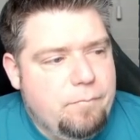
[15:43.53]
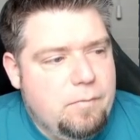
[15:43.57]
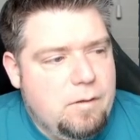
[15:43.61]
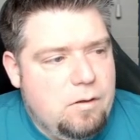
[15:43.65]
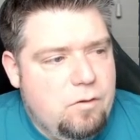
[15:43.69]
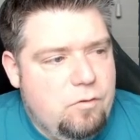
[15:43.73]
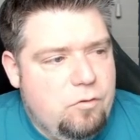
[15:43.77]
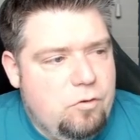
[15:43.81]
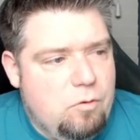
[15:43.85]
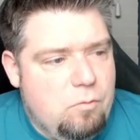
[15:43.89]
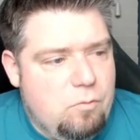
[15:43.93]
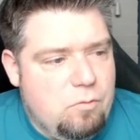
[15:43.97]

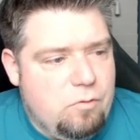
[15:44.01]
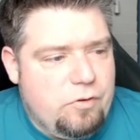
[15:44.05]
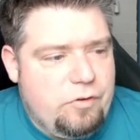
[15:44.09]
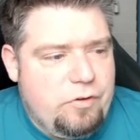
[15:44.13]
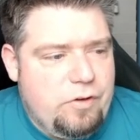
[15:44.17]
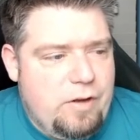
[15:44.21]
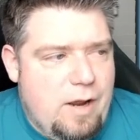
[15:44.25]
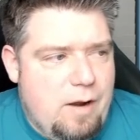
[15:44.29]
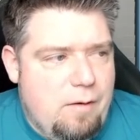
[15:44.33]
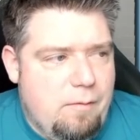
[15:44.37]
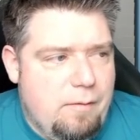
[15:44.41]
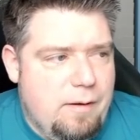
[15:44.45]
So we'll
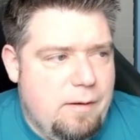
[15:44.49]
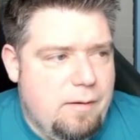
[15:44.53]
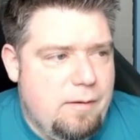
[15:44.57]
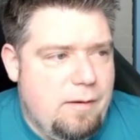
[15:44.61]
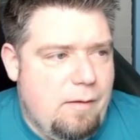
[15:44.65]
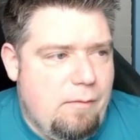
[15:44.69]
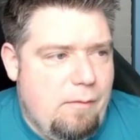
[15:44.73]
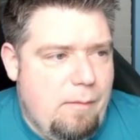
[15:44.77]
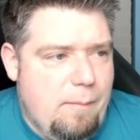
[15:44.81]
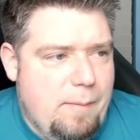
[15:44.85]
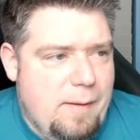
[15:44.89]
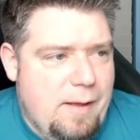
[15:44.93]
see how
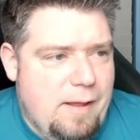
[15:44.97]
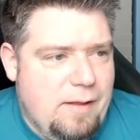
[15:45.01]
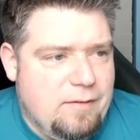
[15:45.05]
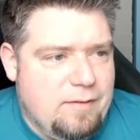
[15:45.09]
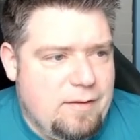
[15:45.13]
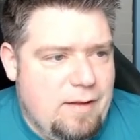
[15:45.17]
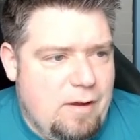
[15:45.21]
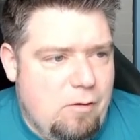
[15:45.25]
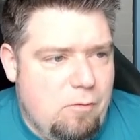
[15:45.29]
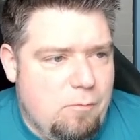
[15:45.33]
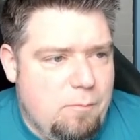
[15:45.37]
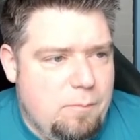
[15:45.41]
it
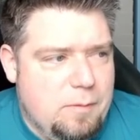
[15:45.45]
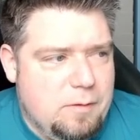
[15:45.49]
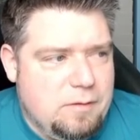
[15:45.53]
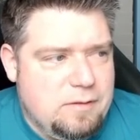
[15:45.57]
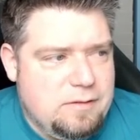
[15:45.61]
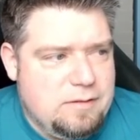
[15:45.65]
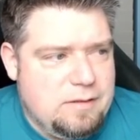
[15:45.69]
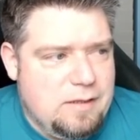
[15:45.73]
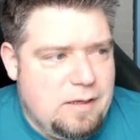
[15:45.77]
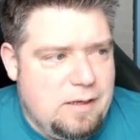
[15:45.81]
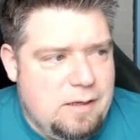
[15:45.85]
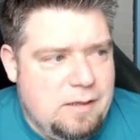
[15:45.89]
pans out.
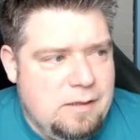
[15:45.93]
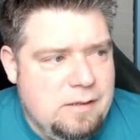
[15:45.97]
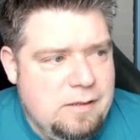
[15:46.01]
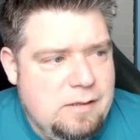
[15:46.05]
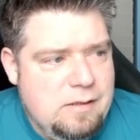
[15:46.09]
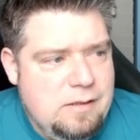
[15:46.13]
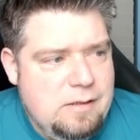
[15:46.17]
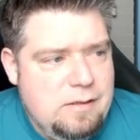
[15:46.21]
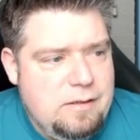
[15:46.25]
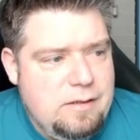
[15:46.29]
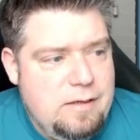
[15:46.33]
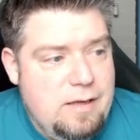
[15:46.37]
But
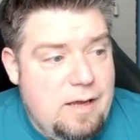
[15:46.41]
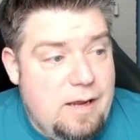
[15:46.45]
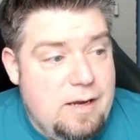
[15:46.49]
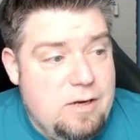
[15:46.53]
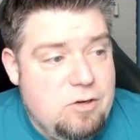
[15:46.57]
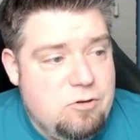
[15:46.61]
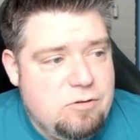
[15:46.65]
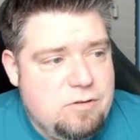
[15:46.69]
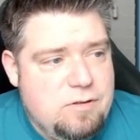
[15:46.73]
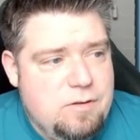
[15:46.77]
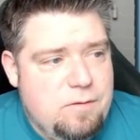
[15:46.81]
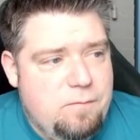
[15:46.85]

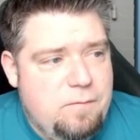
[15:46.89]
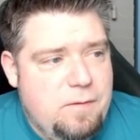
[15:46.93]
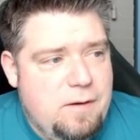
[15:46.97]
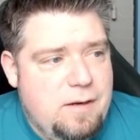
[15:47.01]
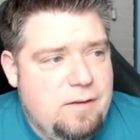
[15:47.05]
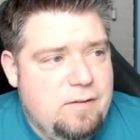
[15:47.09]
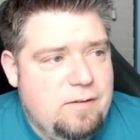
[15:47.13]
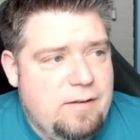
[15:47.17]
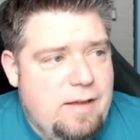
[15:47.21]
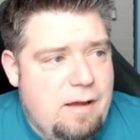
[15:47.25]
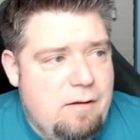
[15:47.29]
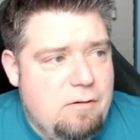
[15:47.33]
interesting
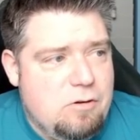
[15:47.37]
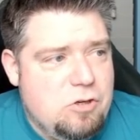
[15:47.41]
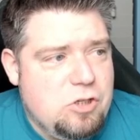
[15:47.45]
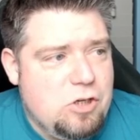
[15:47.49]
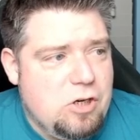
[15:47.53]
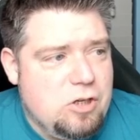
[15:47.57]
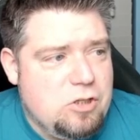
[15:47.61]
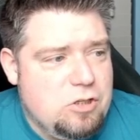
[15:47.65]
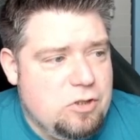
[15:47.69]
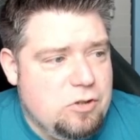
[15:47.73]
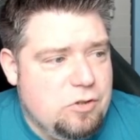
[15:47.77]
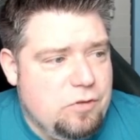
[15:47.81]
things. Counter
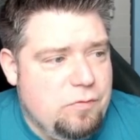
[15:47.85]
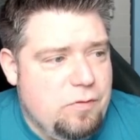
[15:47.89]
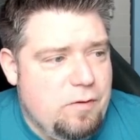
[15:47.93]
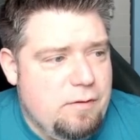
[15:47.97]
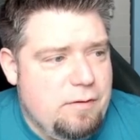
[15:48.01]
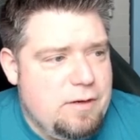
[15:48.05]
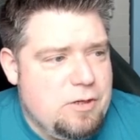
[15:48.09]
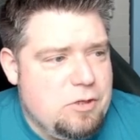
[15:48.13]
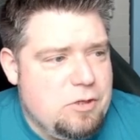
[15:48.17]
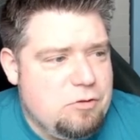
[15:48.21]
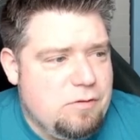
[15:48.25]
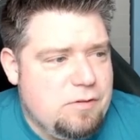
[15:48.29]
charge looks
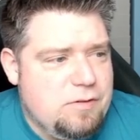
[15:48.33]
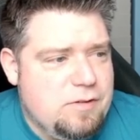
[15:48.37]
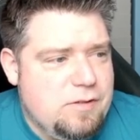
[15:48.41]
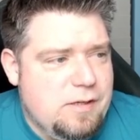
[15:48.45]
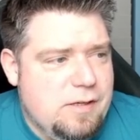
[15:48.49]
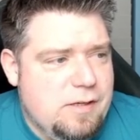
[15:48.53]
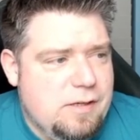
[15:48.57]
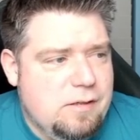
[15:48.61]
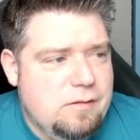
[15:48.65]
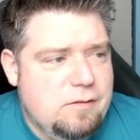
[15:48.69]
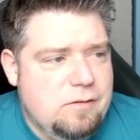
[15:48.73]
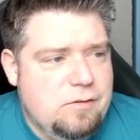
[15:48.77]
very
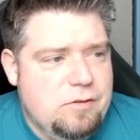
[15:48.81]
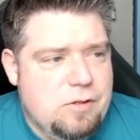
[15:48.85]
interesting.